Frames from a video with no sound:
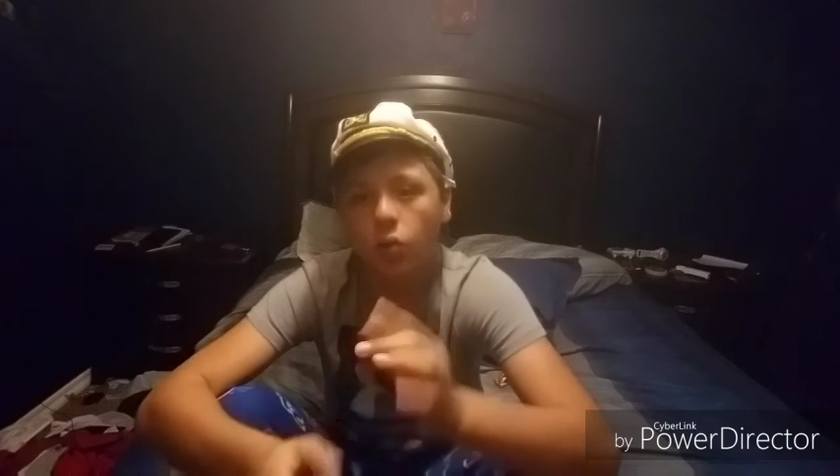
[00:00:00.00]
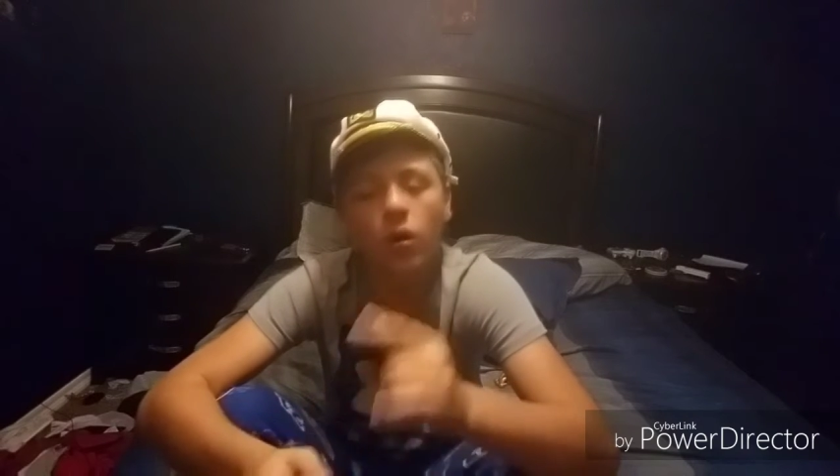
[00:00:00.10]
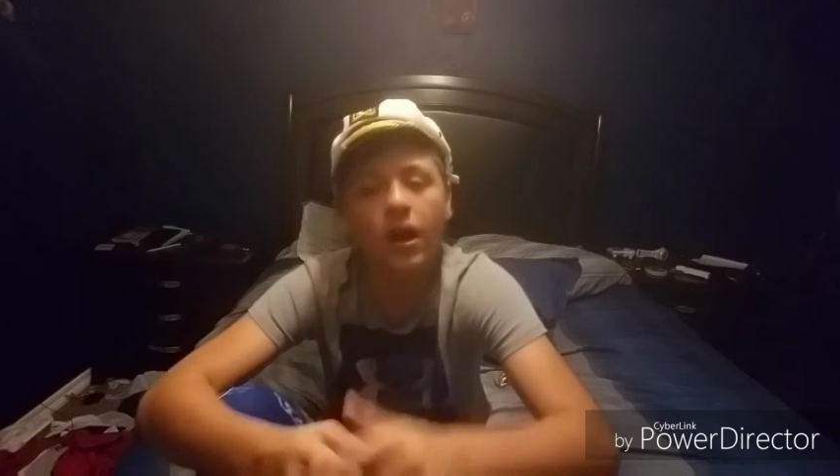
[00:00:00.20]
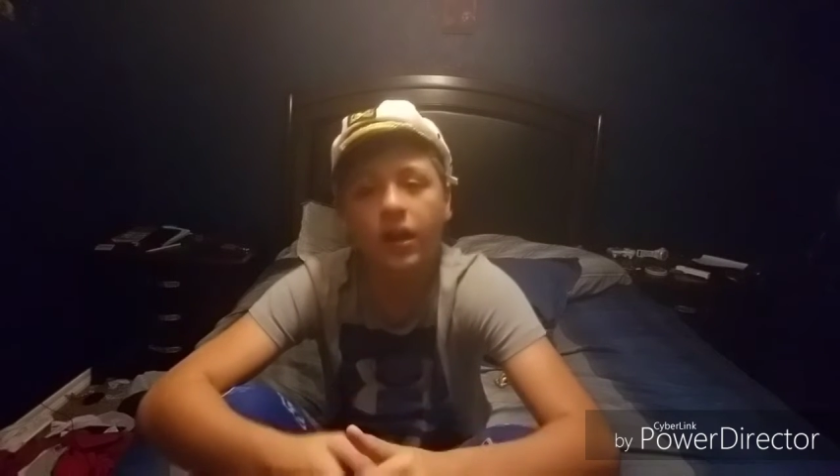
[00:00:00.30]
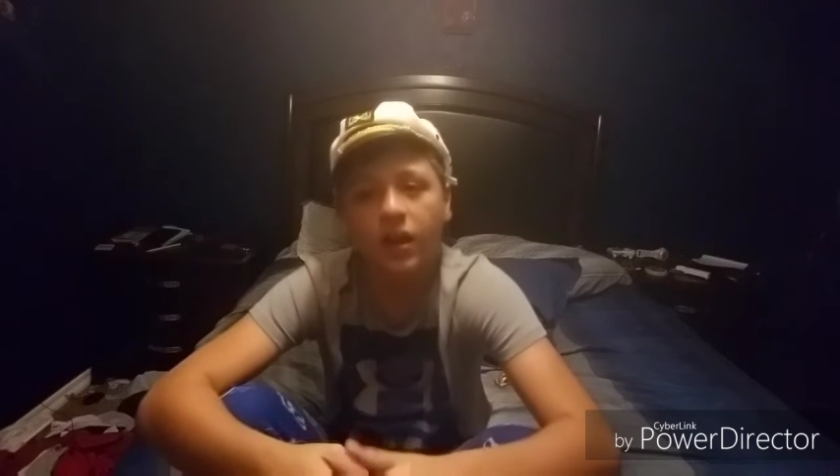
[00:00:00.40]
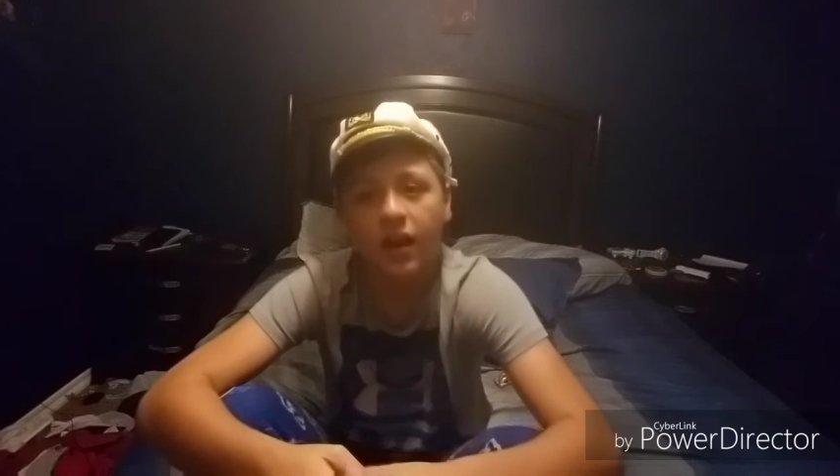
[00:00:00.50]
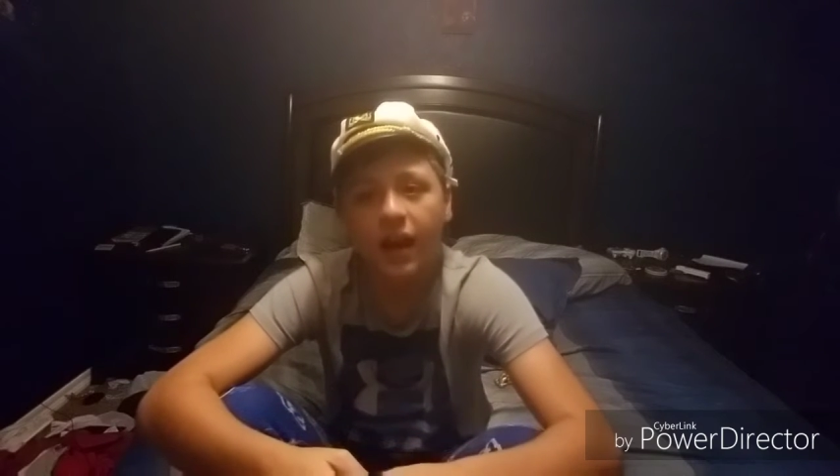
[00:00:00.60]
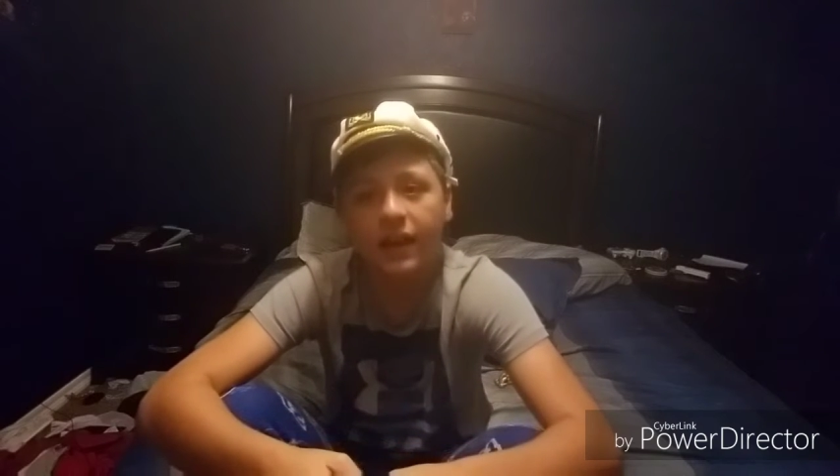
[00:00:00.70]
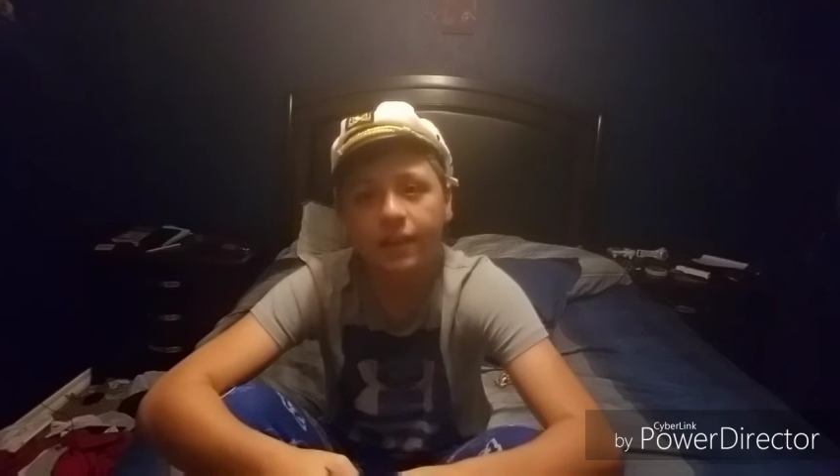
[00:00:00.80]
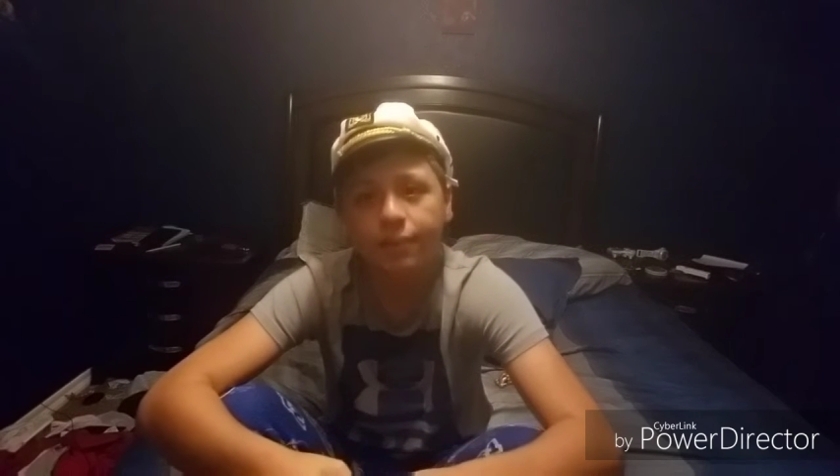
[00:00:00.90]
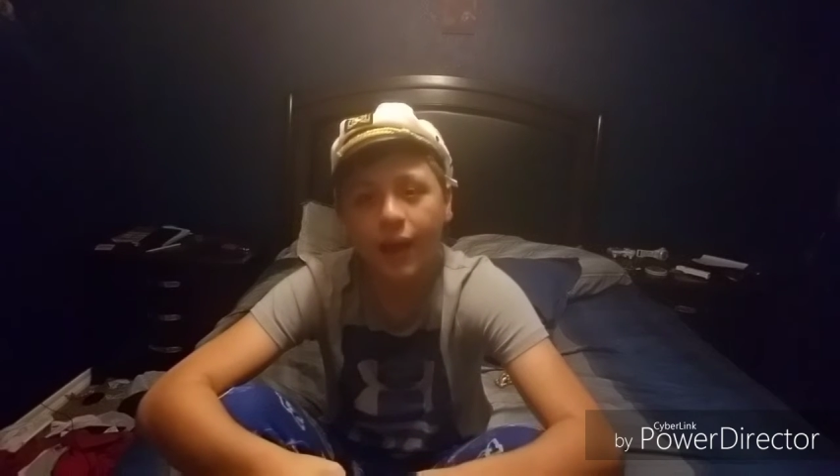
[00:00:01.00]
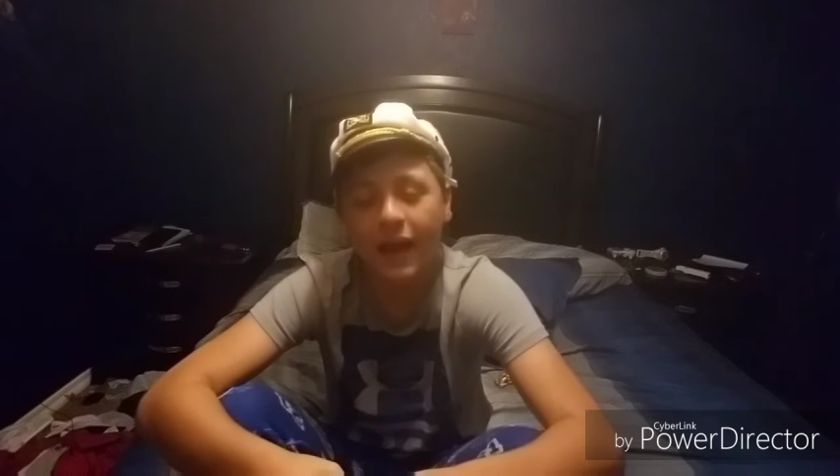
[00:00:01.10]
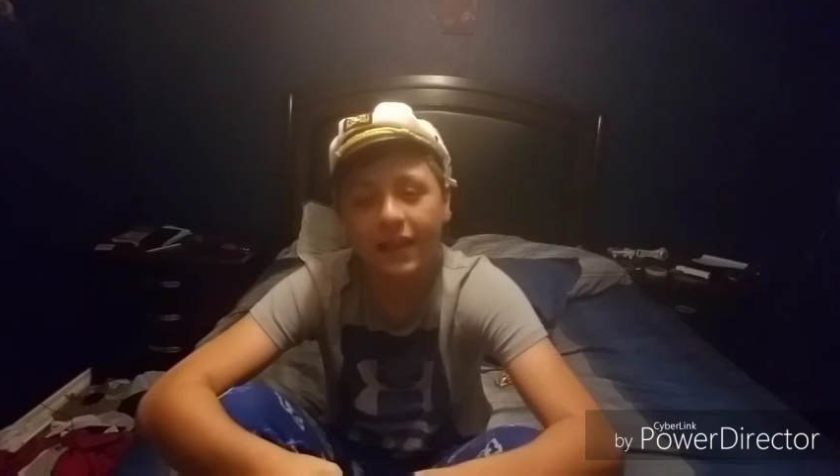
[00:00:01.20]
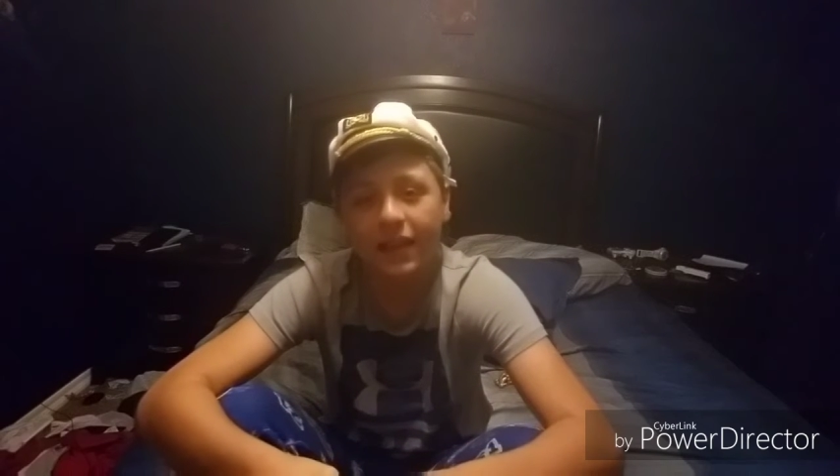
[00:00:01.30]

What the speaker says: One, I had